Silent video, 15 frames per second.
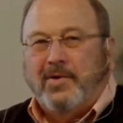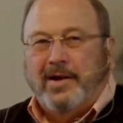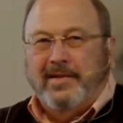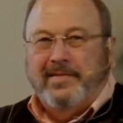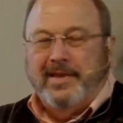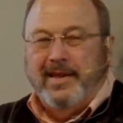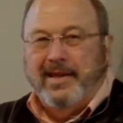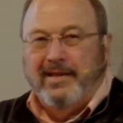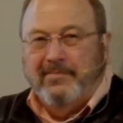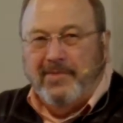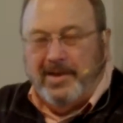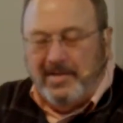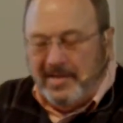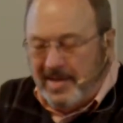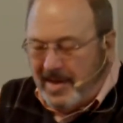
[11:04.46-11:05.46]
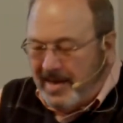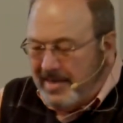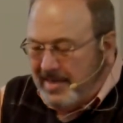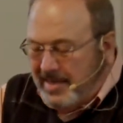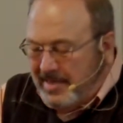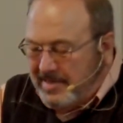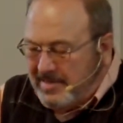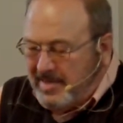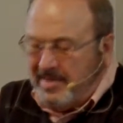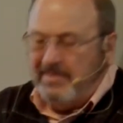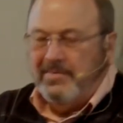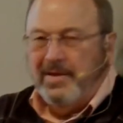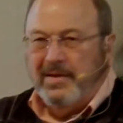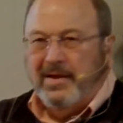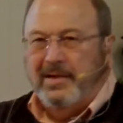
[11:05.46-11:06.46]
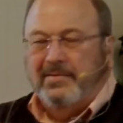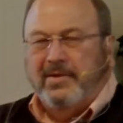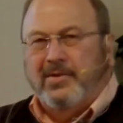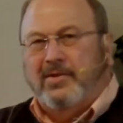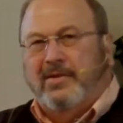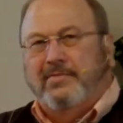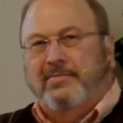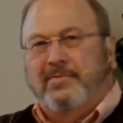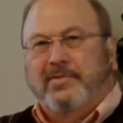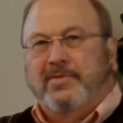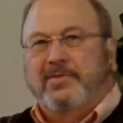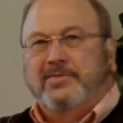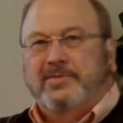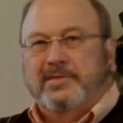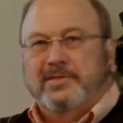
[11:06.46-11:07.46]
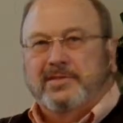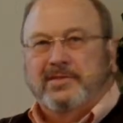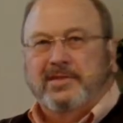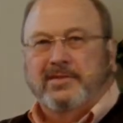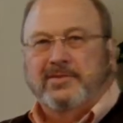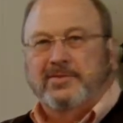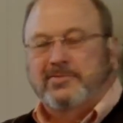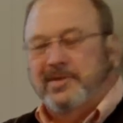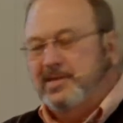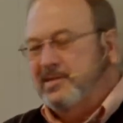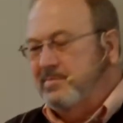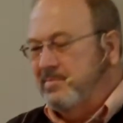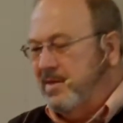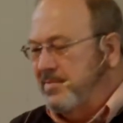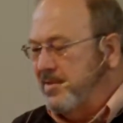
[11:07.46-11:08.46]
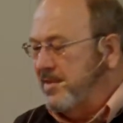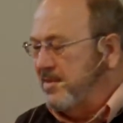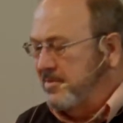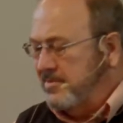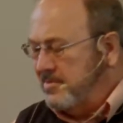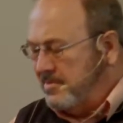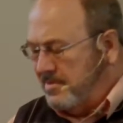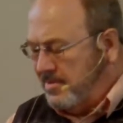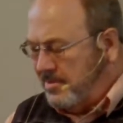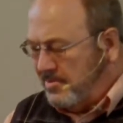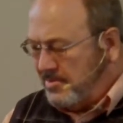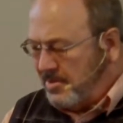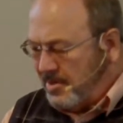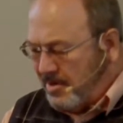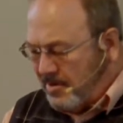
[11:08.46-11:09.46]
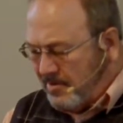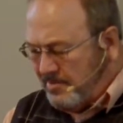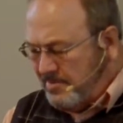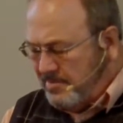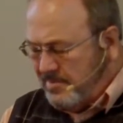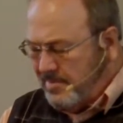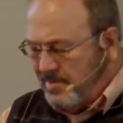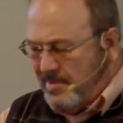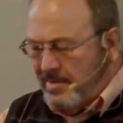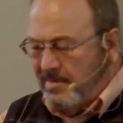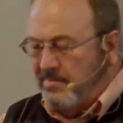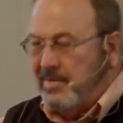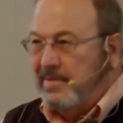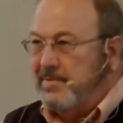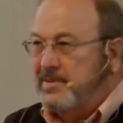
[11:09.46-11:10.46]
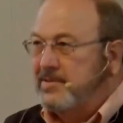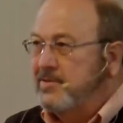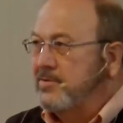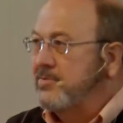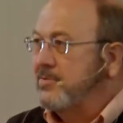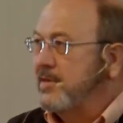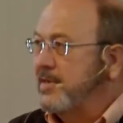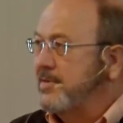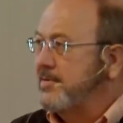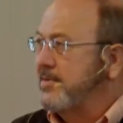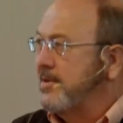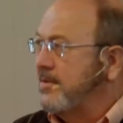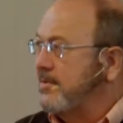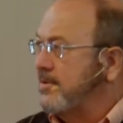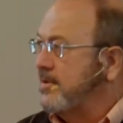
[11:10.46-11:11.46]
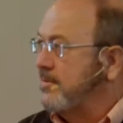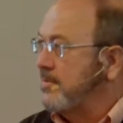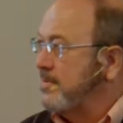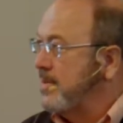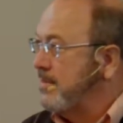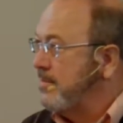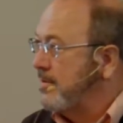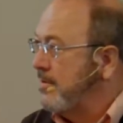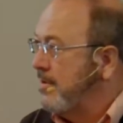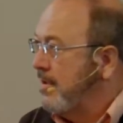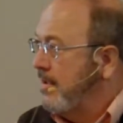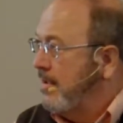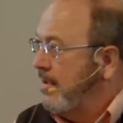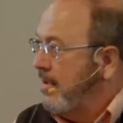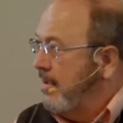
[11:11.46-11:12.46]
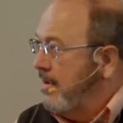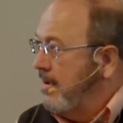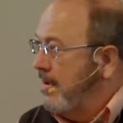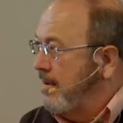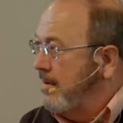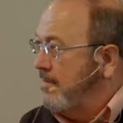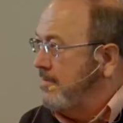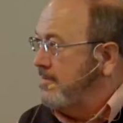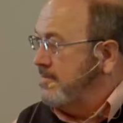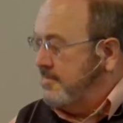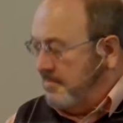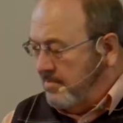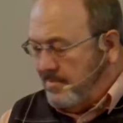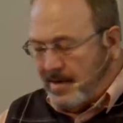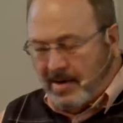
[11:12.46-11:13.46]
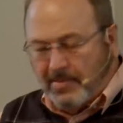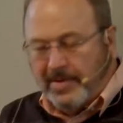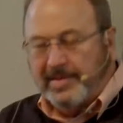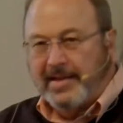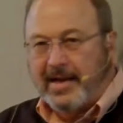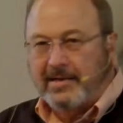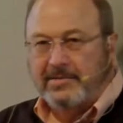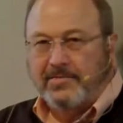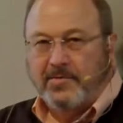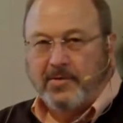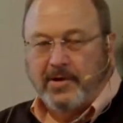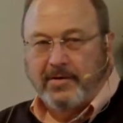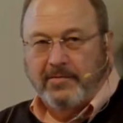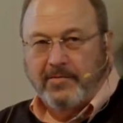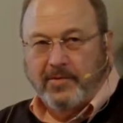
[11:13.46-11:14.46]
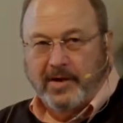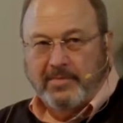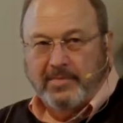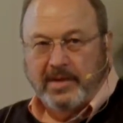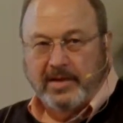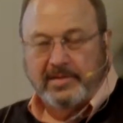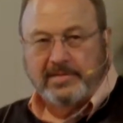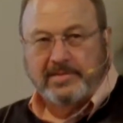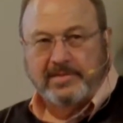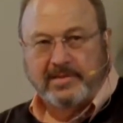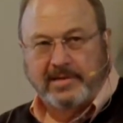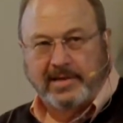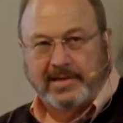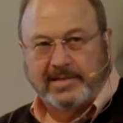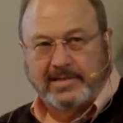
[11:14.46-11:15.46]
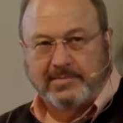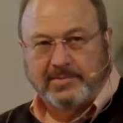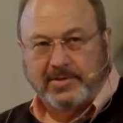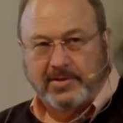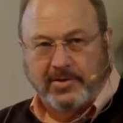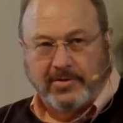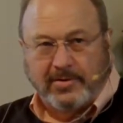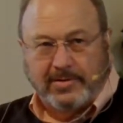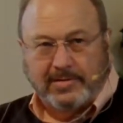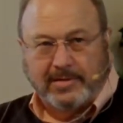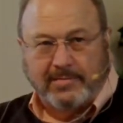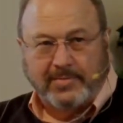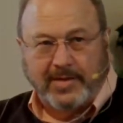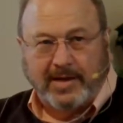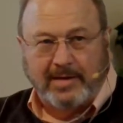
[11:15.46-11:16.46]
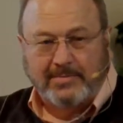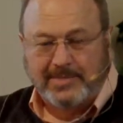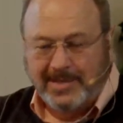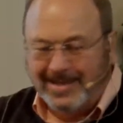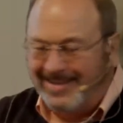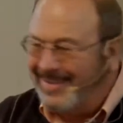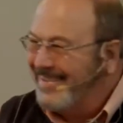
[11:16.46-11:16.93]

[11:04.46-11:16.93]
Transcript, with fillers: one, of the, one of the ideas, uh, may, I know I've used this illustration maybe years, years ago, maybe sooner, I don't know, I don't remember, you know? my 1,440 minutes gets obscured sometimes,